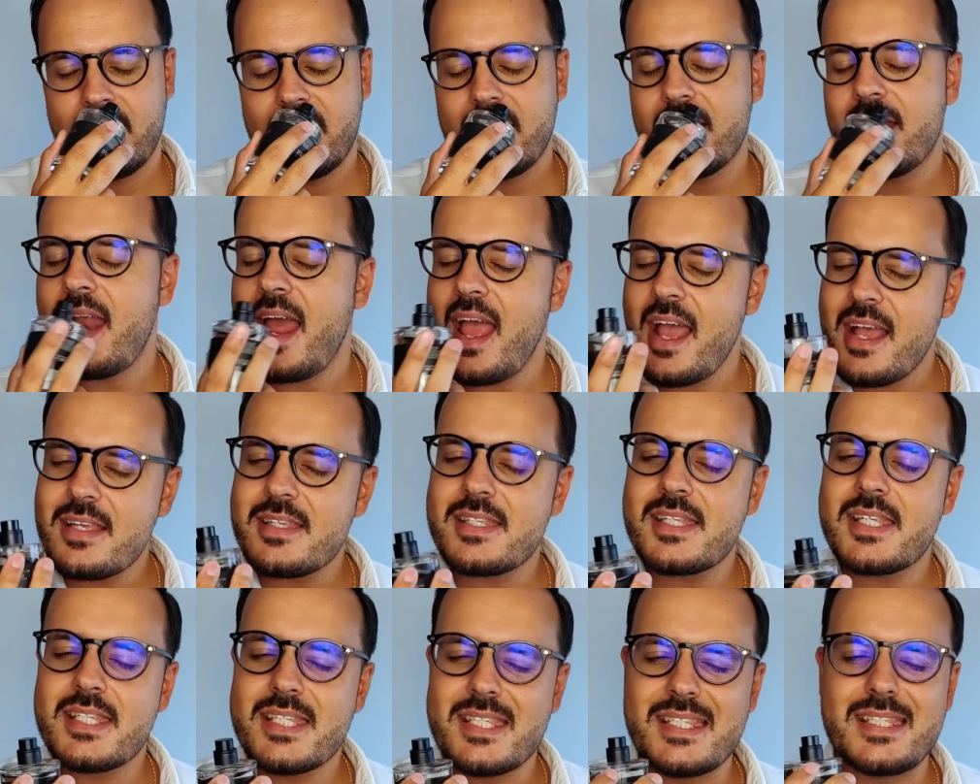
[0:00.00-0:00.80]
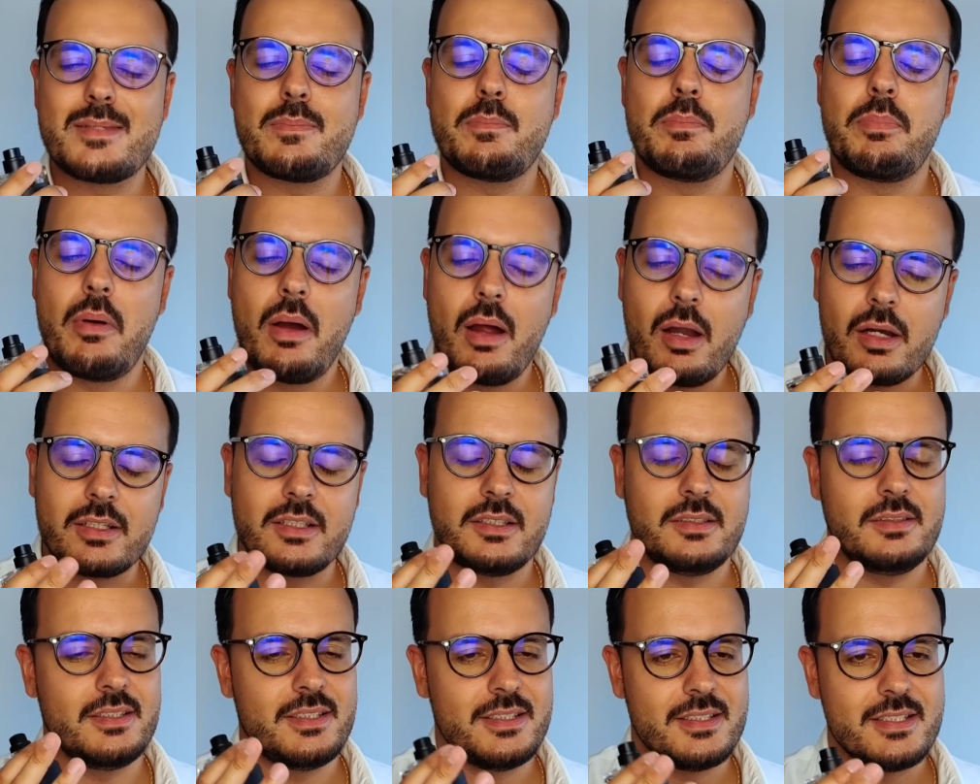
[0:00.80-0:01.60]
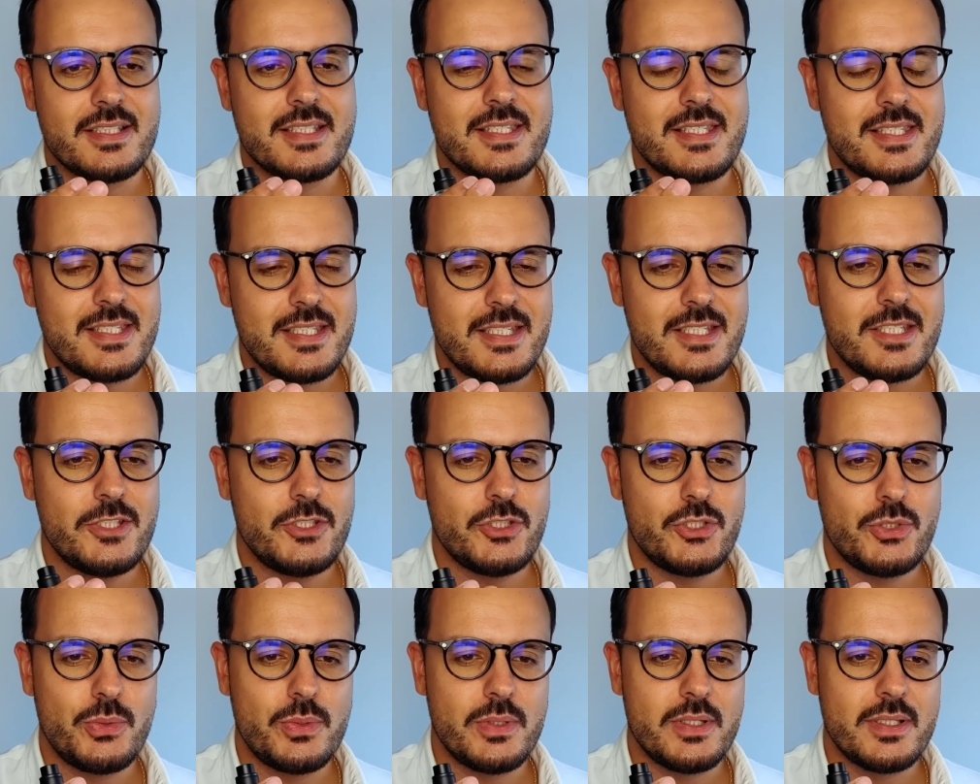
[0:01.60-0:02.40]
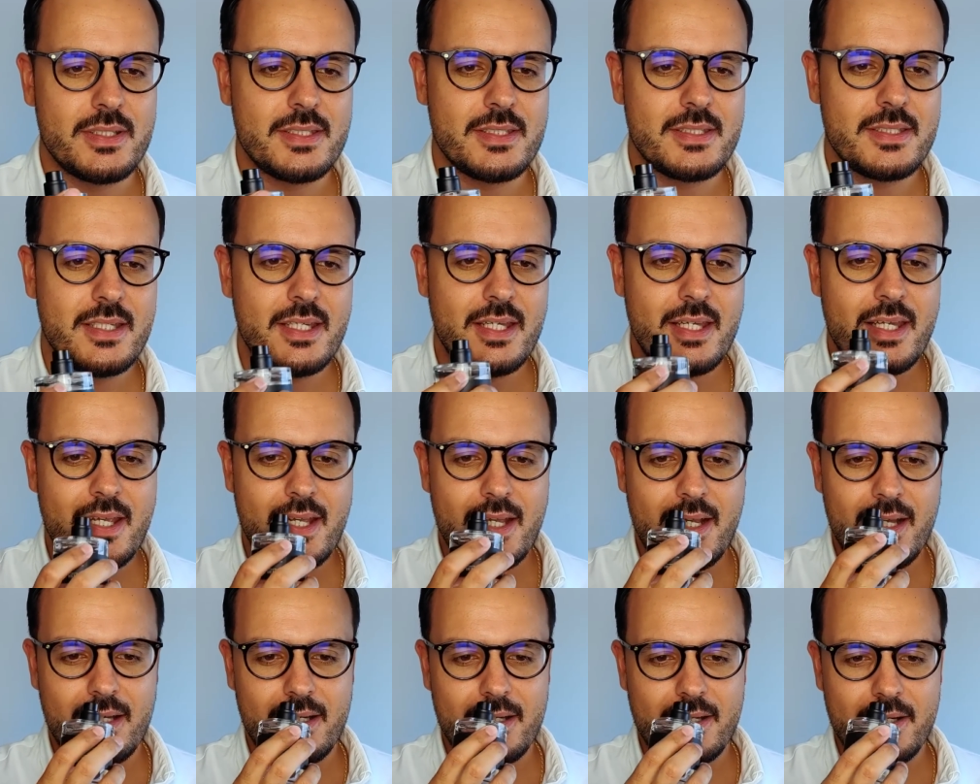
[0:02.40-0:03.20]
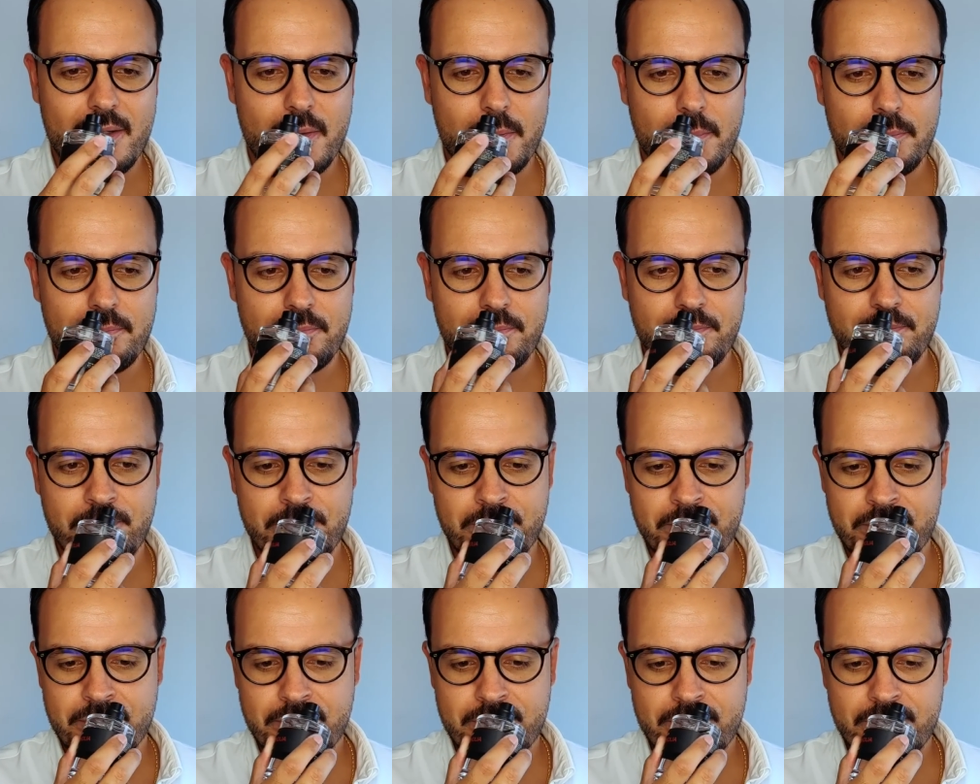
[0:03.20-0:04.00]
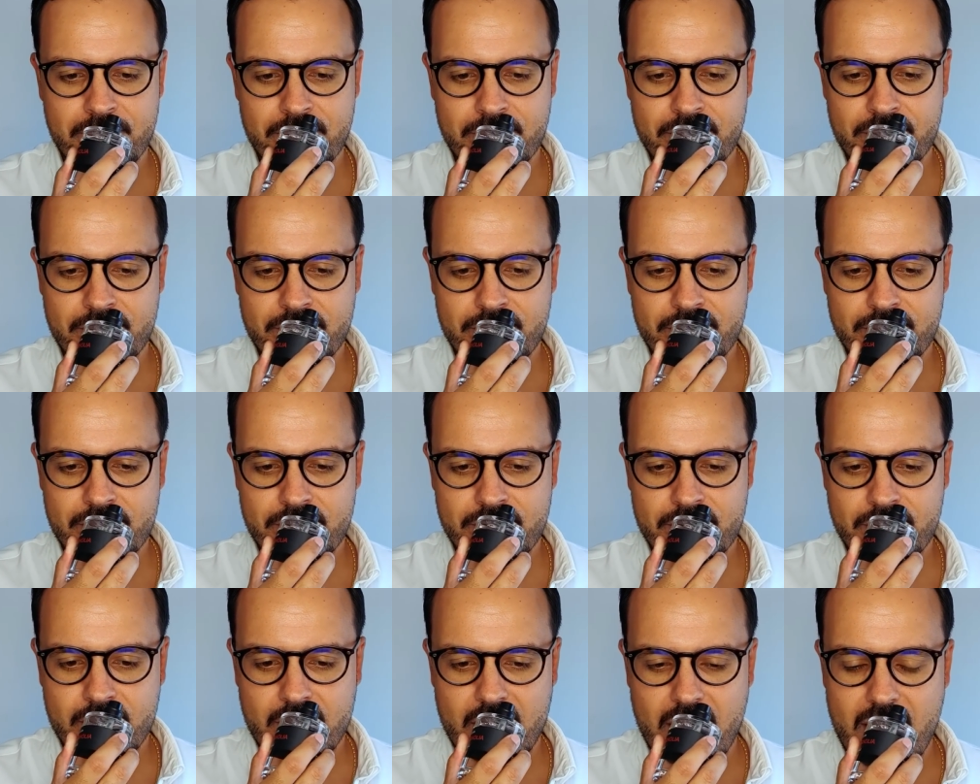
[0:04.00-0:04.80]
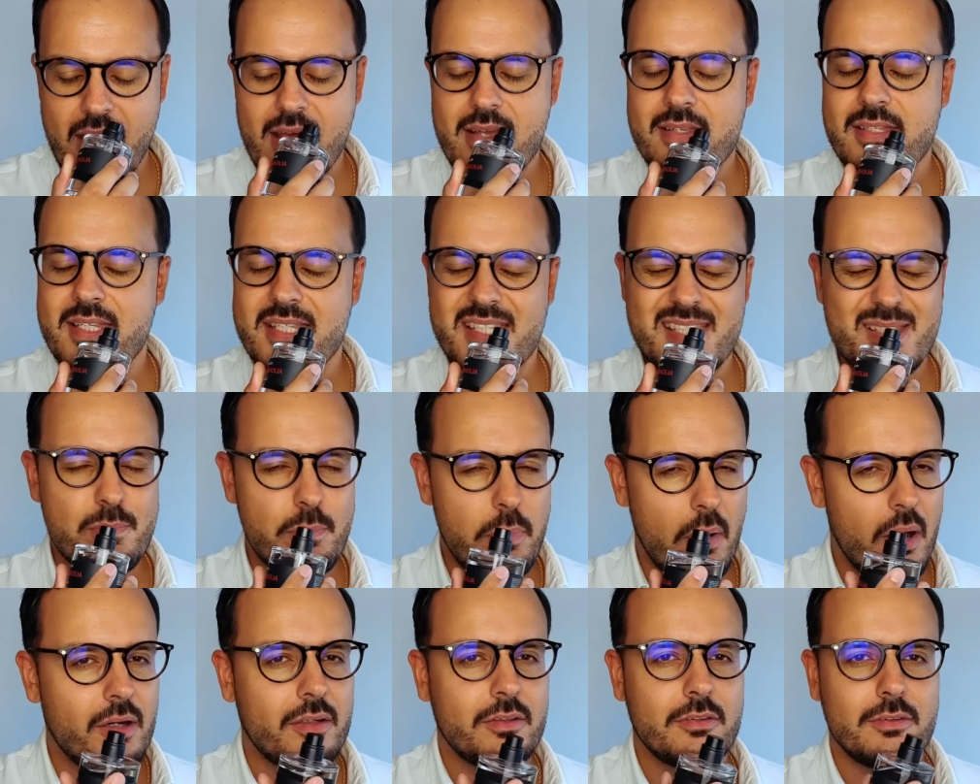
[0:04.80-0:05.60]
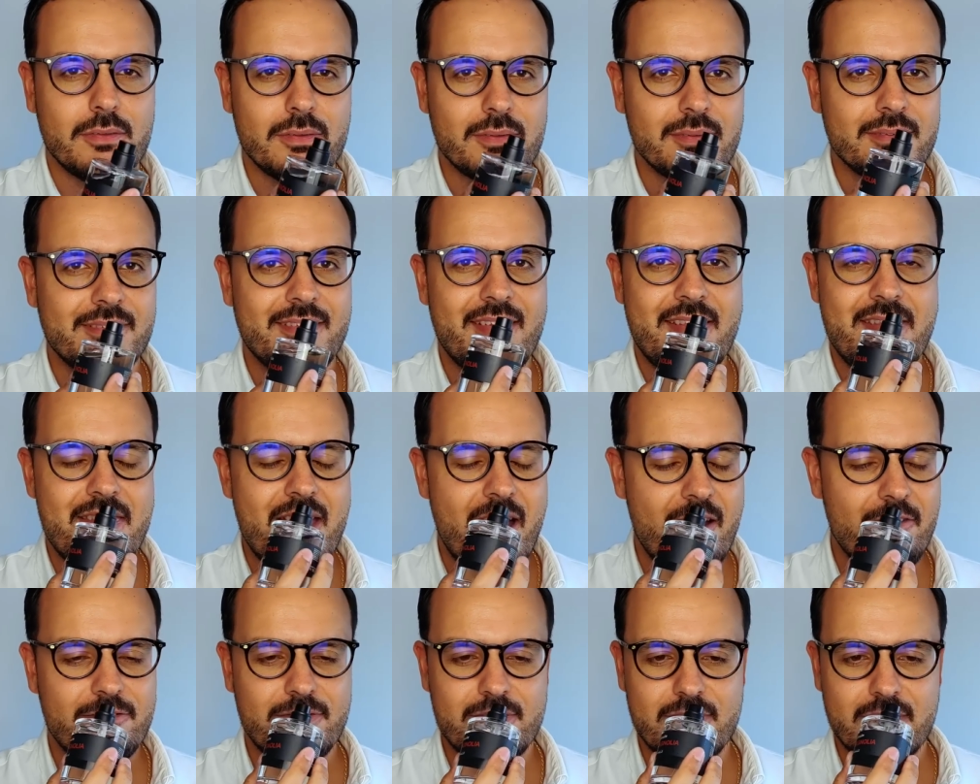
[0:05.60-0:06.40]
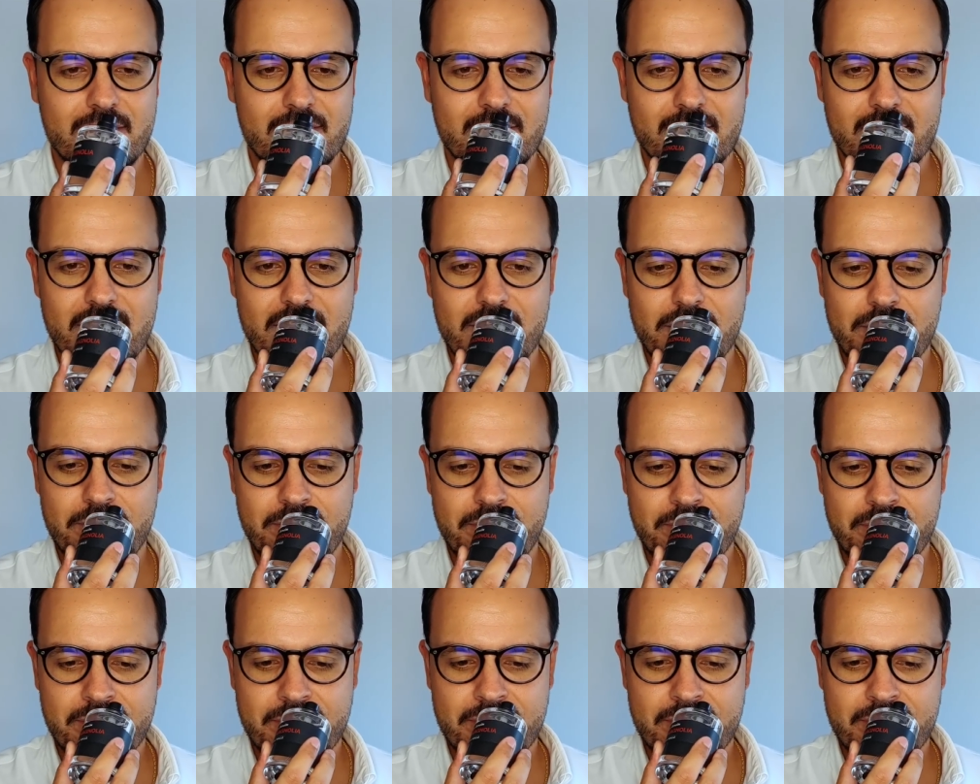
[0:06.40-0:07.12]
It has a sparkliness into it. It has a sparkle, definitely.